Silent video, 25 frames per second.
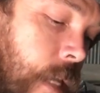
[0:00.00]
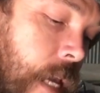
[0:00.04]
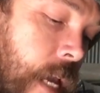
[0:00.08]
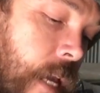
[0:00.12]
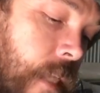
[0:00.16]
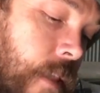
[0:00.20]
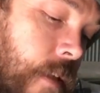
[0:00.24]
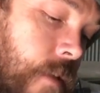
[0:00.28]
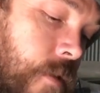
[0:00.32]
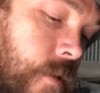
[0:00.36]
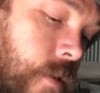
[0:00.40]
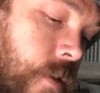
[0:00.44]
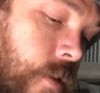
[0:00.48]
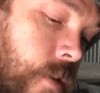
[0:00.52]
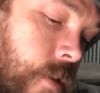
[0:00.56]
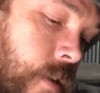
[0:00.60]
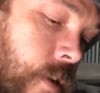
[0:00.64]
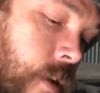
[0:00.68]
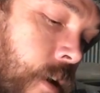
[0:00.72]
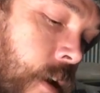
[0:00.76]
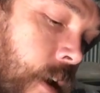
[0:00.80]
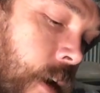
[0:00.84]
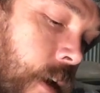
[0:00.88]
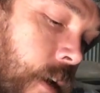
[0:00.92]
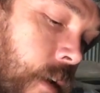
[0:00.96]
add these to your
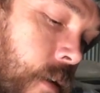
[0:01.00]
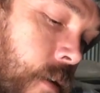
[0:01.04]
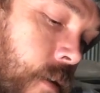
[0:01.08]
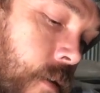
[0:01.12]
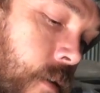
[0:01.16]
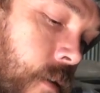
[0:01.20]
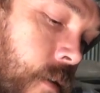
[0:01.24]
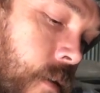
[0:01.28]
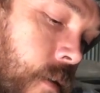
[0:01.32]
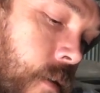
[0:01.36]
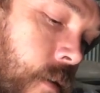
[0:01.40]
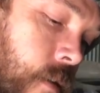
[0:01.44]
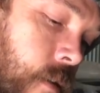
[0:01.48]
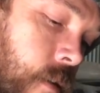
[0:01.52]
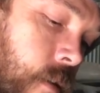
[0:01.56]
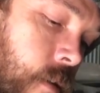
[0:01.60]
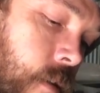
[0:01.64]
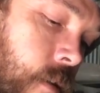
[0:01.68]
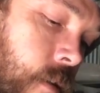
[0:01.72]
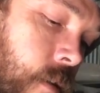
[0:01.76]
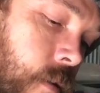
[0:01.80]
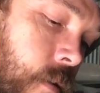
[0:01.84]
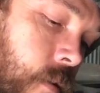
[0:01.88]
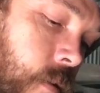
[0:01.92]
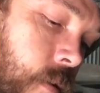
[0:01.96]
cart
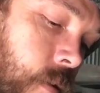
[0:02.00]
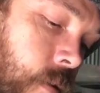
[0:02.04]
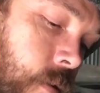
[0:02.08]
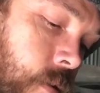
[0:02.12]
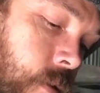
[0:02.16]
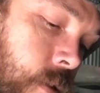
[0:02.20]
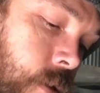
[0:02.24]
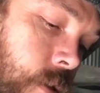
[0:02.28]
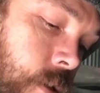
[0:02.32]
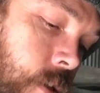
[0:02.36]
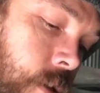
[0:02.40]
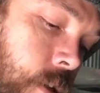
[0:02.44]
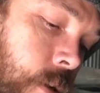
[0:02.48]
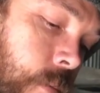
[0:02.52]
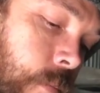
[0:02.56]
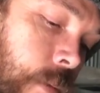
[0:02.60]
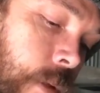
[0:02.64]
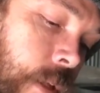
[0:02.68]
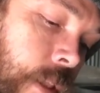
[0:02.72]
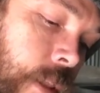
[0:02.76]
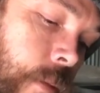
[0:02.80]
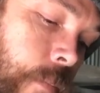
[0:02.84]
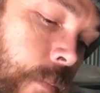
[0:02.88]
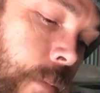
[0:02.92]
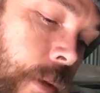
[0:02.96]
to
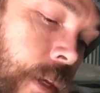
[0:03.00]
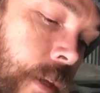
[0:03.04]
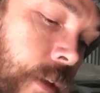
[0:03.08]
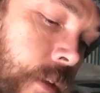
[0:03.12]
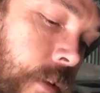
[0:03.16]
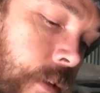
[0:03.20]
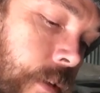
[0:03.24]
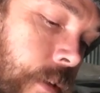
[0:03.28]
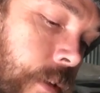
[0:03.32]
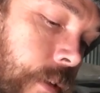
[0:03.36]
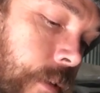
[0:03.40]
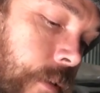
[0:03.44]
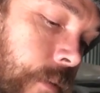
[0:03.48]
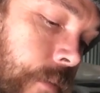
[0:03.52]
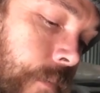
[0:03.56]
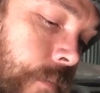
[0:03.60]
complete the build,